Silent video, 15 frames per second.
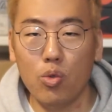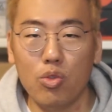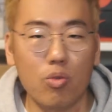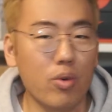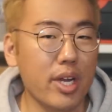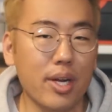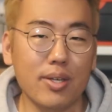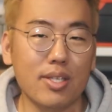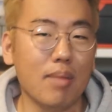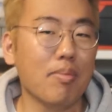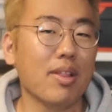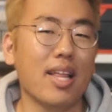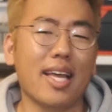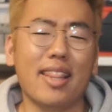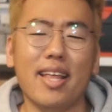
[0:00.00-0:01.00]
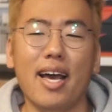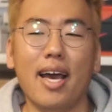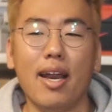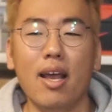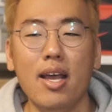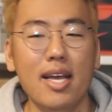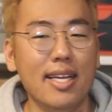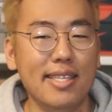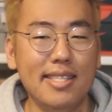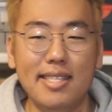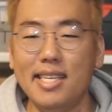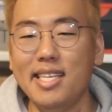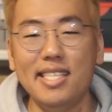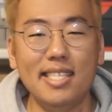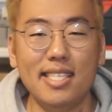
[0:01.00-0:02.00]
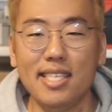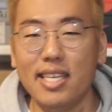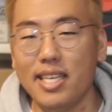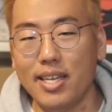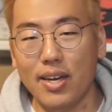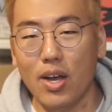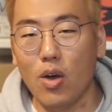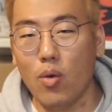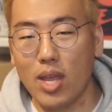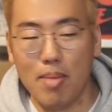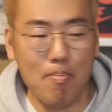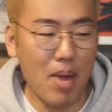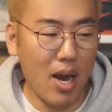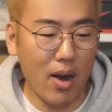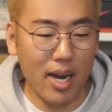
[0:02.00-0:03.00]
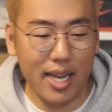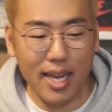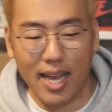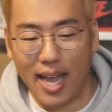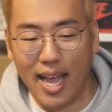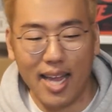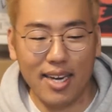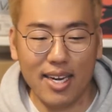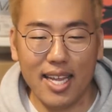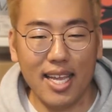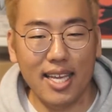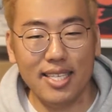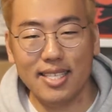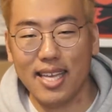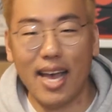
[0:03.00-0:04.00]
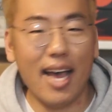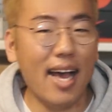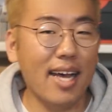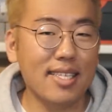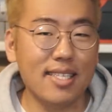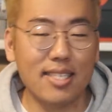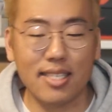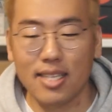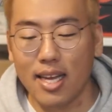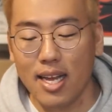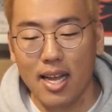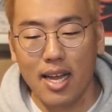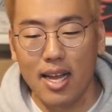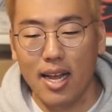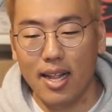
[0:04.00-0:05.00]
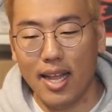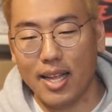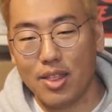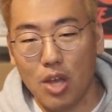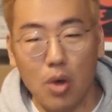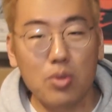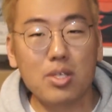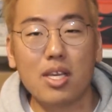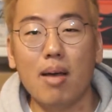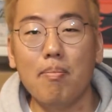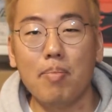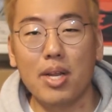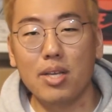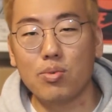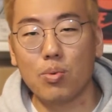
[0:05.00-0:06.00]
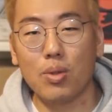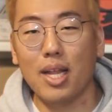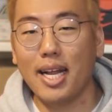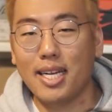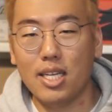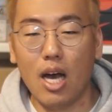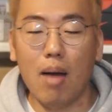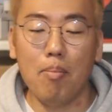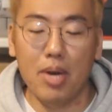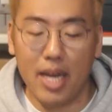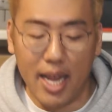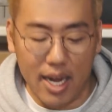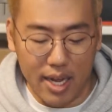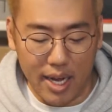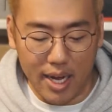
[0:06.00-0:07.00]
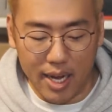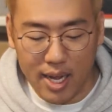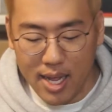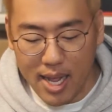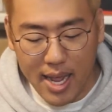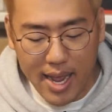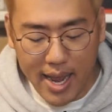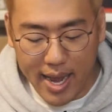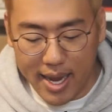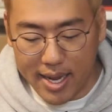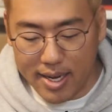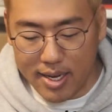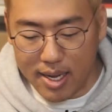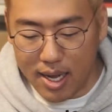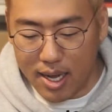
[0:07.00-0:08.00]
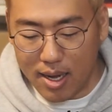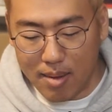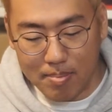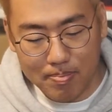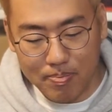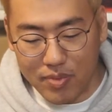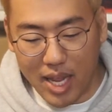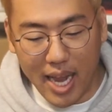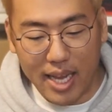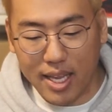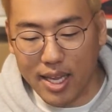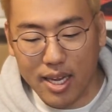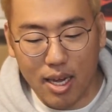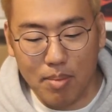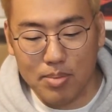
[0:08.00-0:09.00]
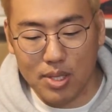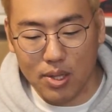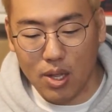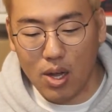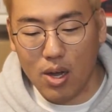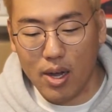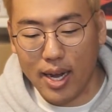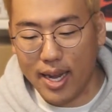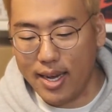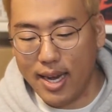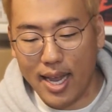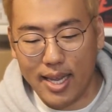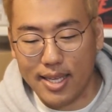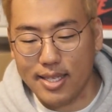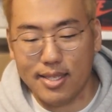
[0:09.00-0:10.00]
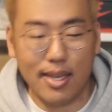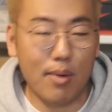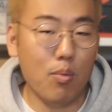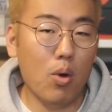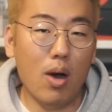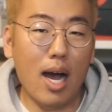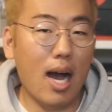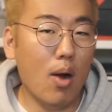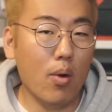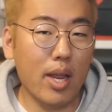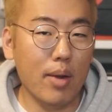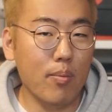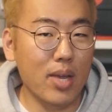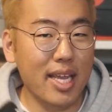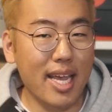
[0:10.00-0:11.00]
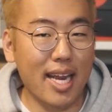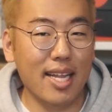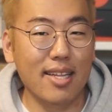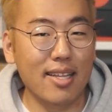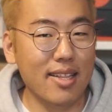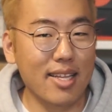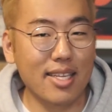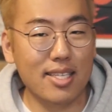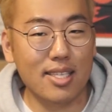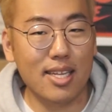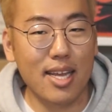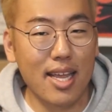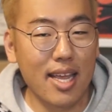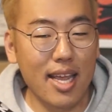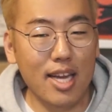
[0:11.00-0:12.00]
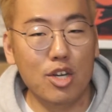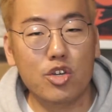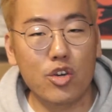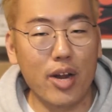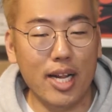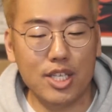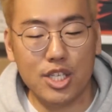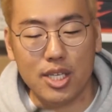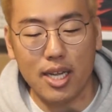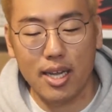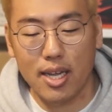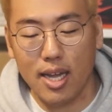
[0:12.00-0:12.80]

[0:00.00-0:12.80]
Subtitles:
03 or something like that. DC, you know, America, Etnies, S, like those companies were like dominating. And Nike comes along and Nike's like, well, how can we get into this entrenched